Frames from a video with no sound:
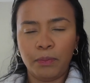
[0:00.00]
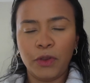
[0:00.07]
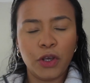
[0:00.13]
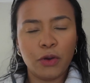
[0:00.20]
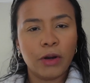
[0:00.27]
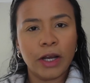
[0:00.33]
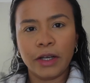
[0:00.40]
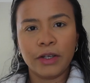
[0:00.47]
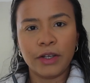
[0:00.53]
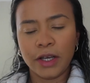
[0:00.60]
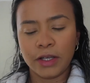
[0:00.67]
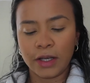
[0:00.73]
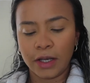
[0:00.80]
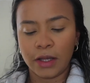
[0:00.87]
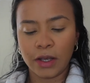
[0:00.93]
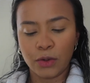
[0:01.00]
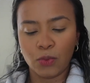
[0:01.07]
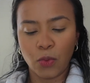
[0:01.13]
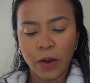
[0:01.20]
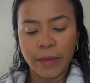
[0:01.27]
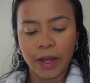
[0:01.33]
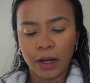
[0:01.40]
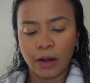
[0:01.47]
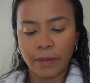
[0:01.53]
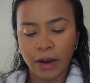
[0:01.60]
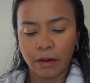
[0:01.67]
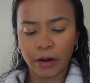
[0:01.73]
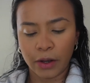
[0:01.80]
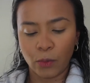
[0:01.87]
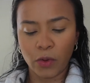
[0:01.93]
the United States, like these women,
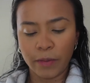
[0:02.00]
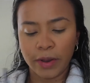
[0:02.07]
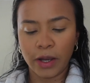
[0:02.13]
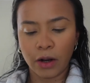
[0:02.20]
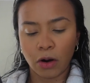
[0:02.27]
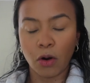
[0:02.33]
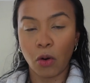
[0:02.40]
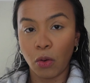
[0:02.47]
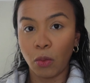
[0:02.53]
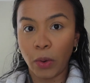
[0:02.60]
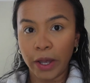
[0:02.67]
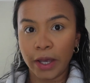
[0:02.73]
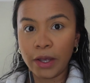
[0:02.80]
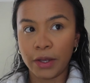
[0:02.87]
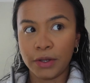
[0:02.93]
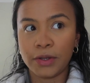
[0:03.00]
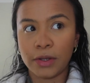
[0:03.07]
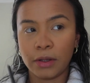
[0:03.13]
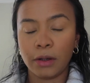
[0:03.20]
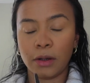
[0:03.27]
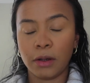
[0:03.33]
American women, are always